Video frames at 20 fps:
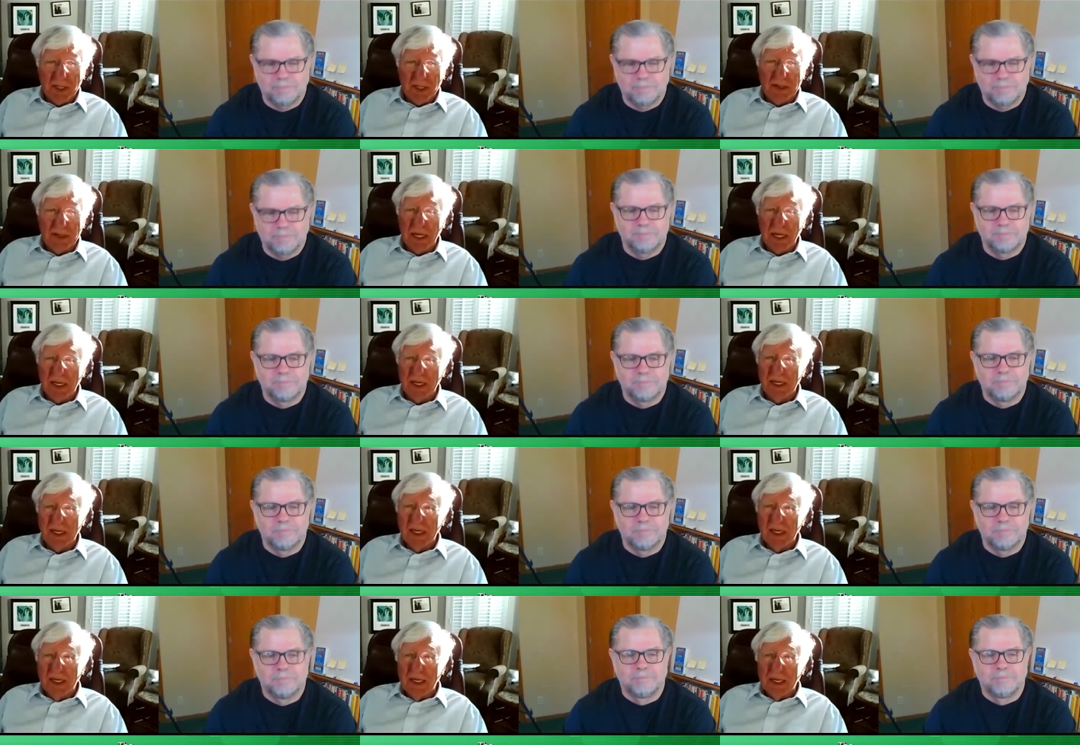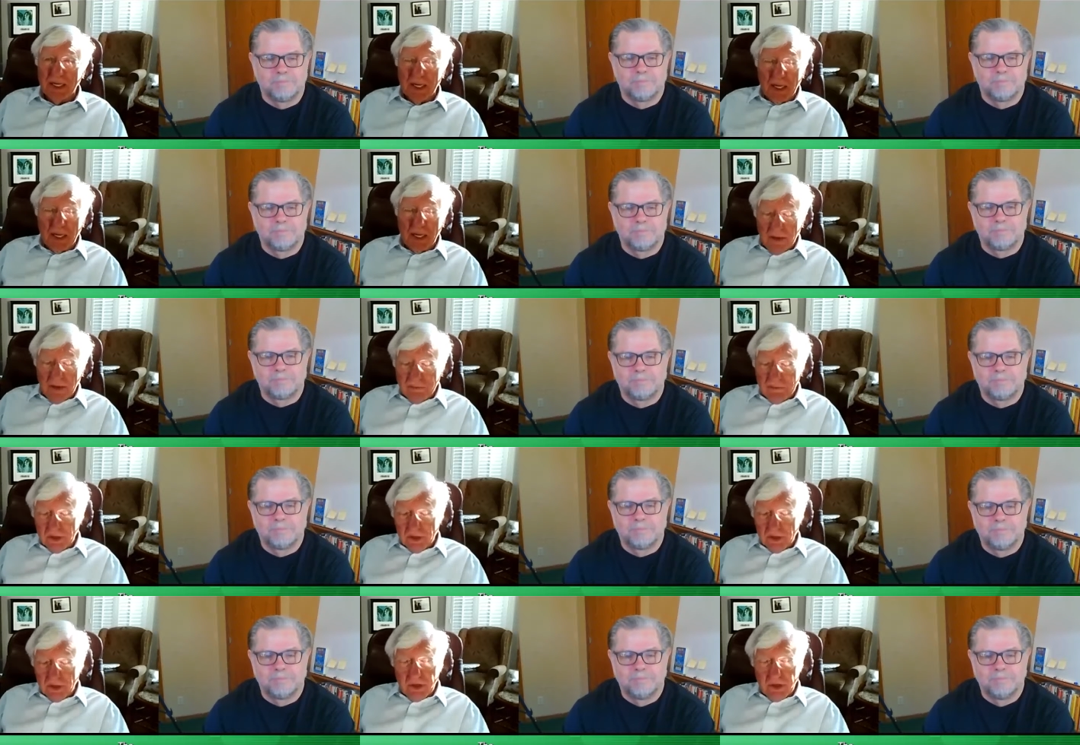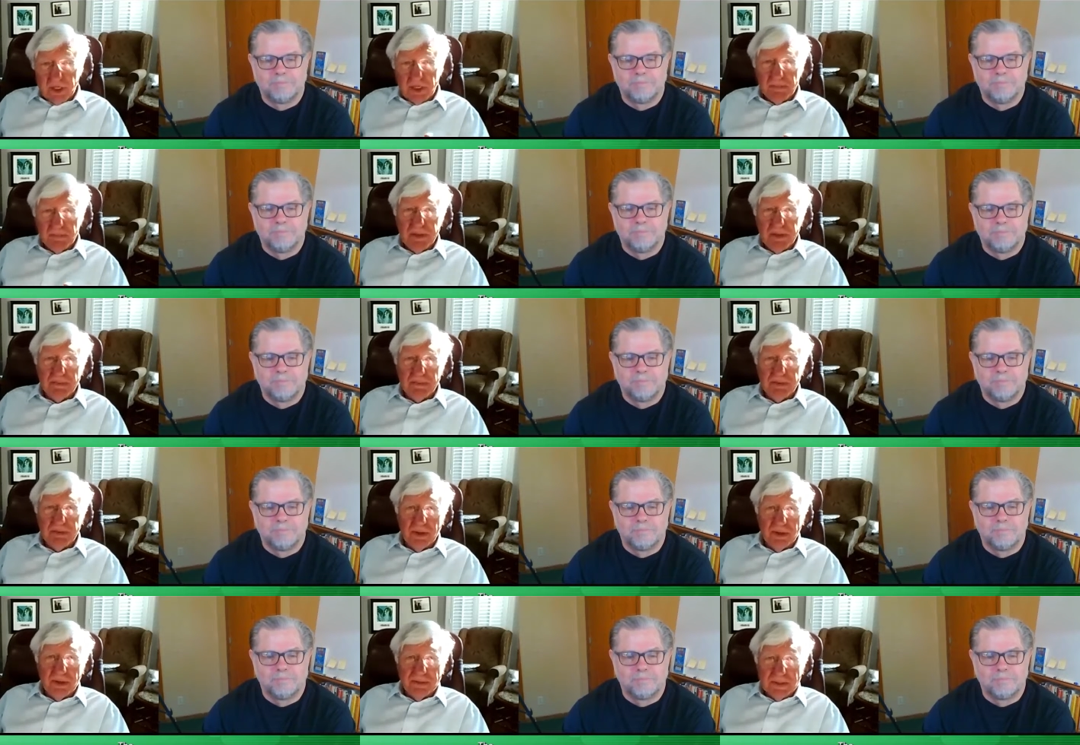Speaker 1: That if you're good to
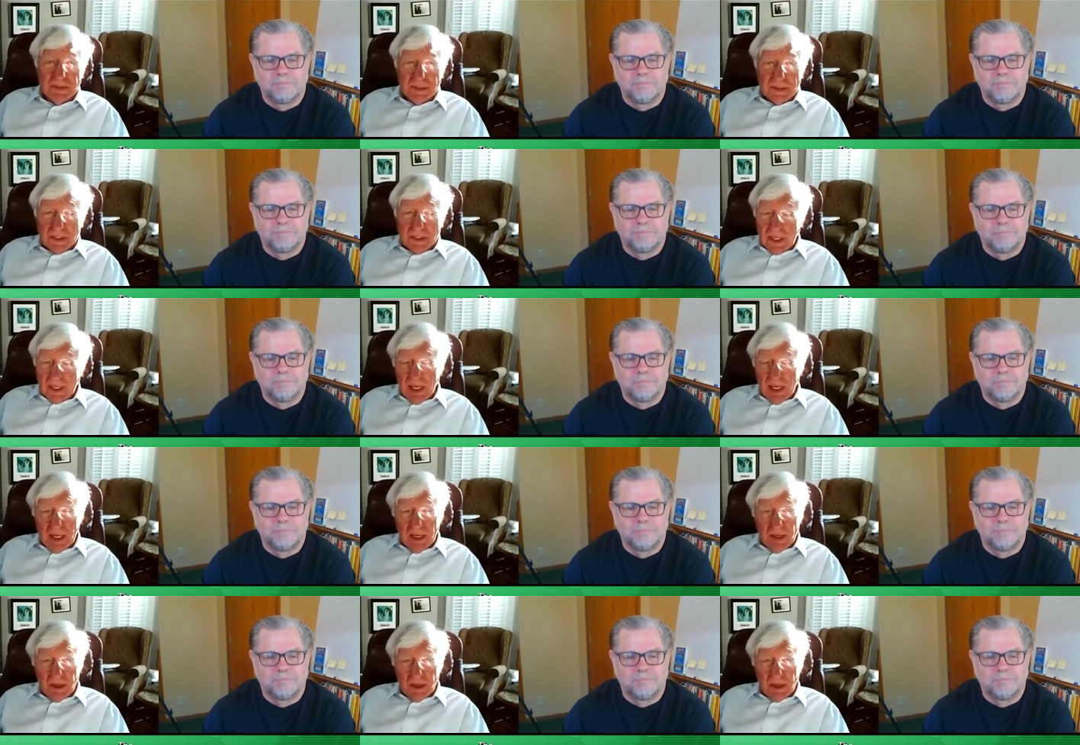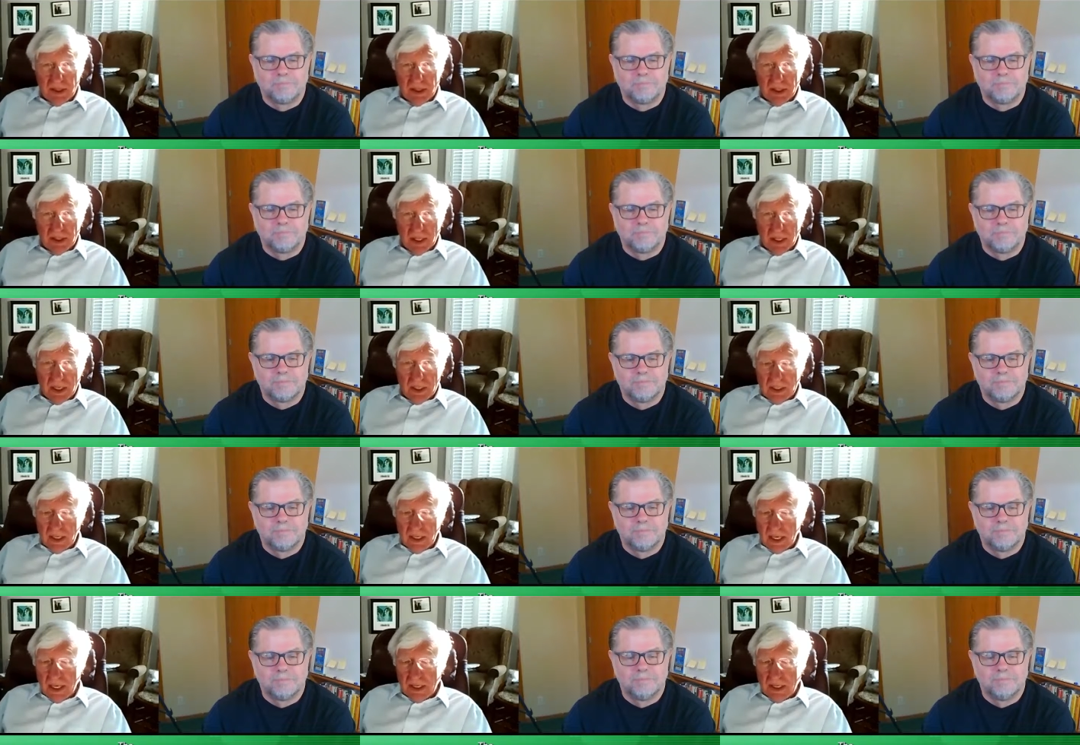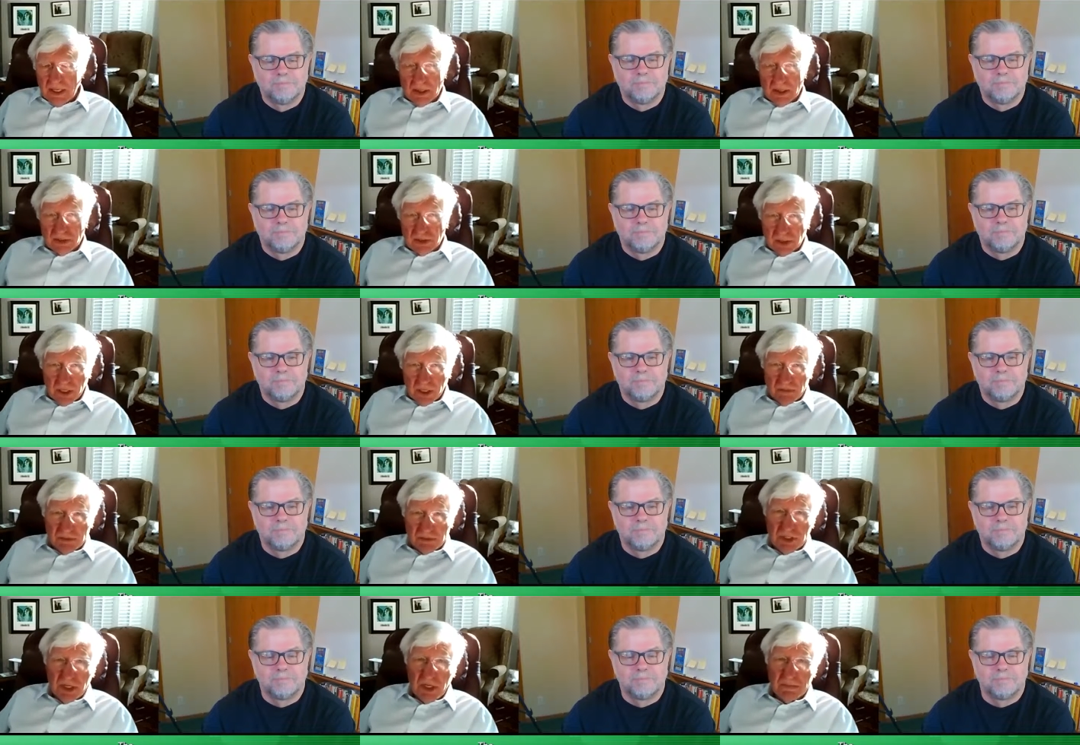people and you're and the service
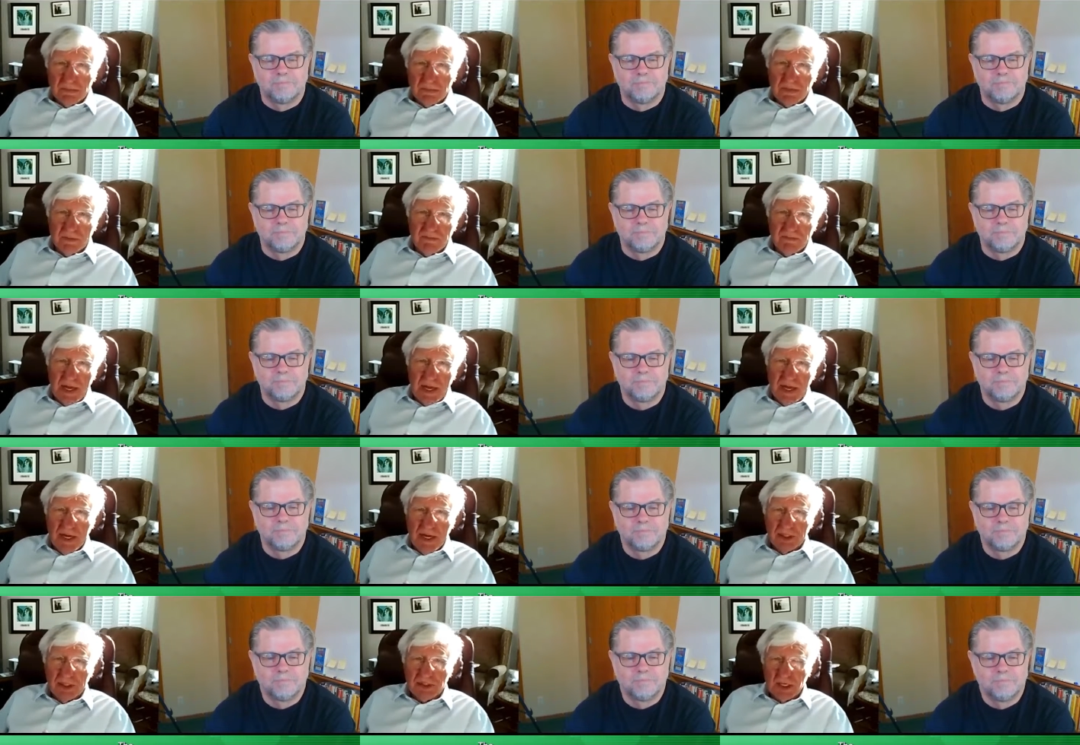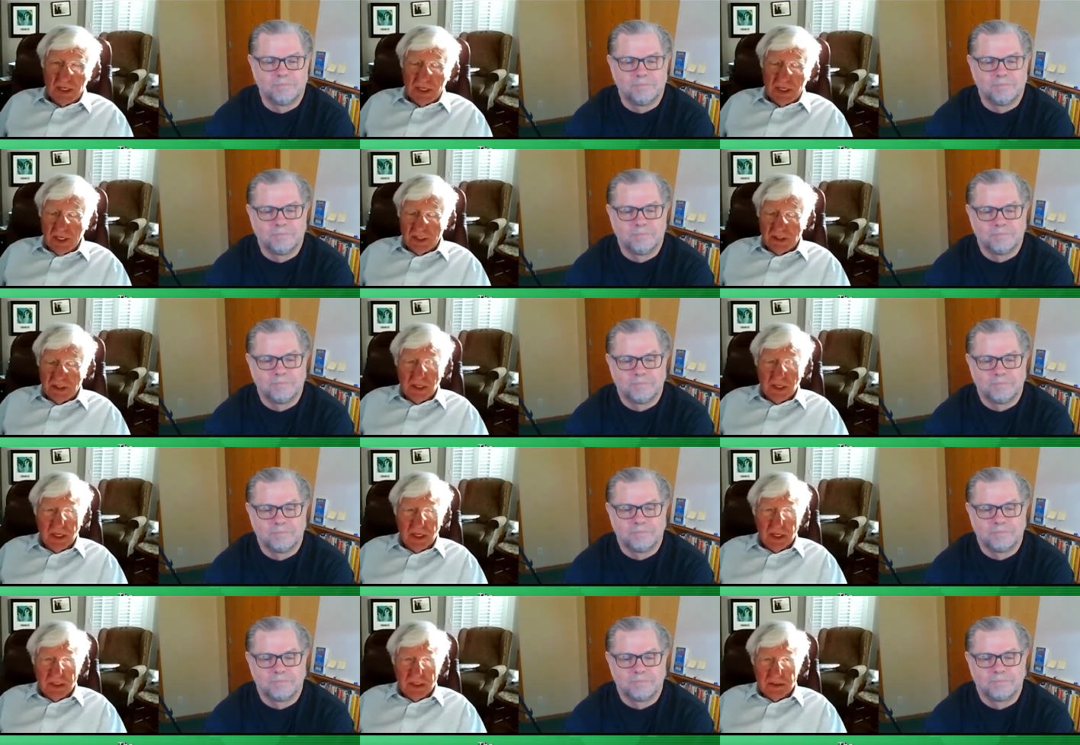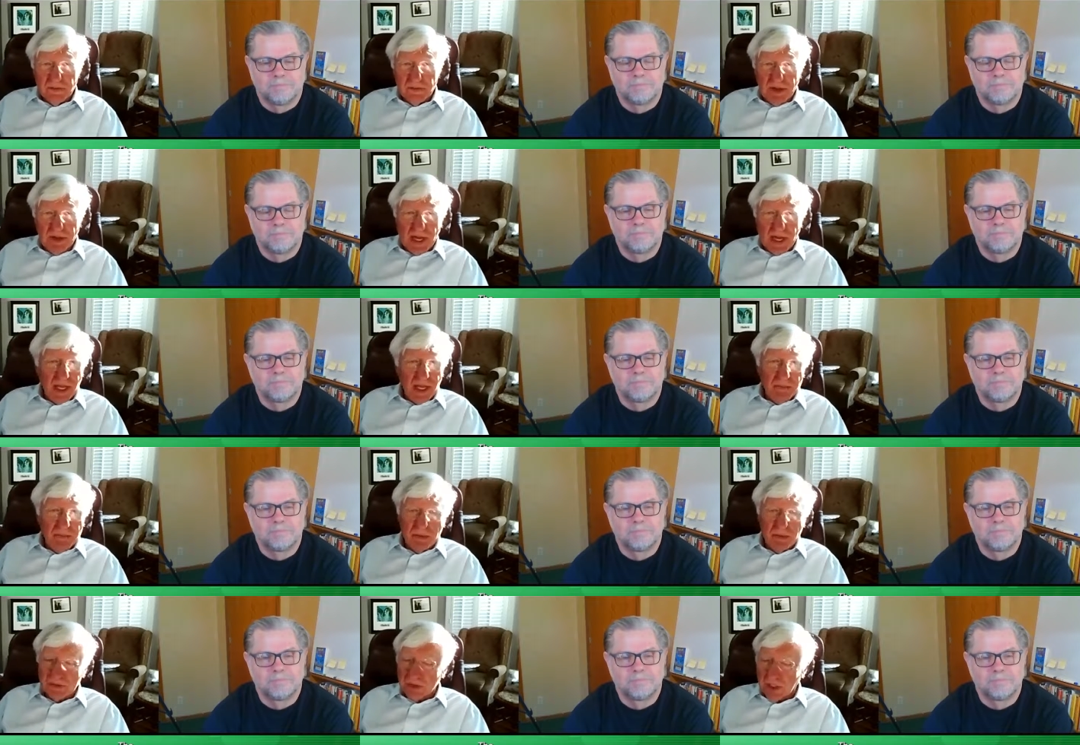that you provide is a is a is a valuable
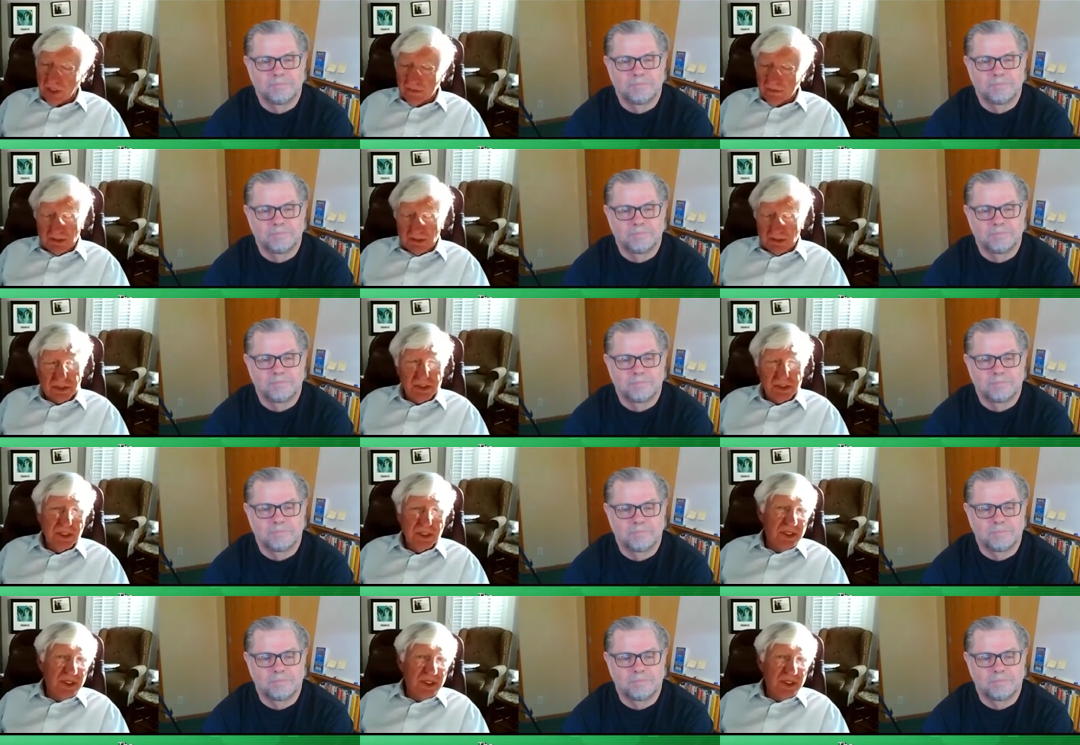service